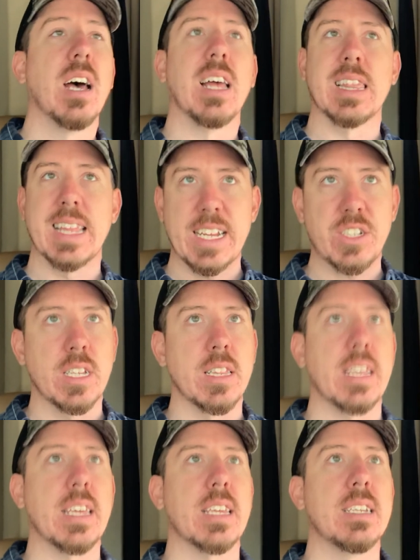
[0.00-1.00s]

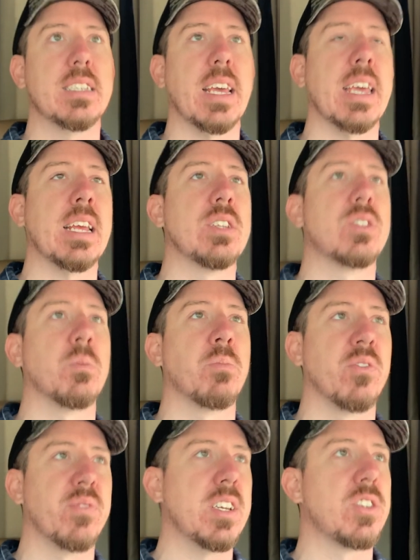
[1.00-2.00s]
allegedly contains some
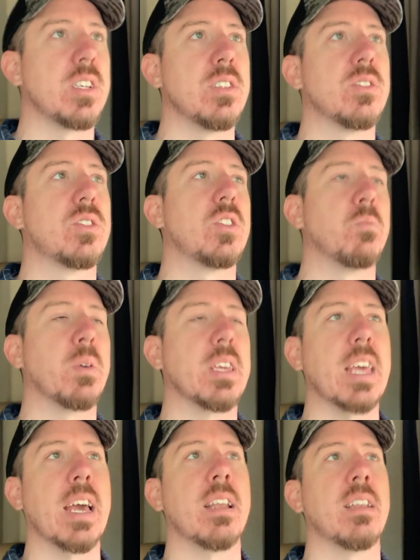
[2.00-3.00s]
provisions to
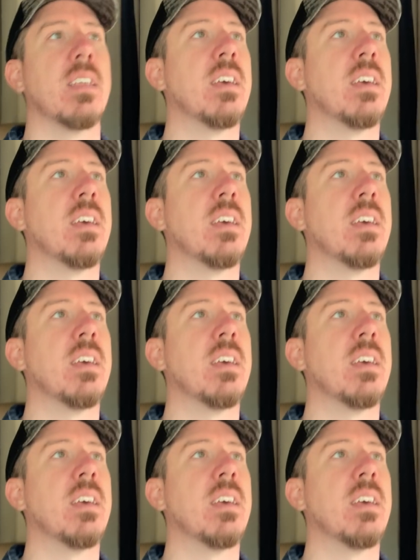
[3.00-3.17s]
begin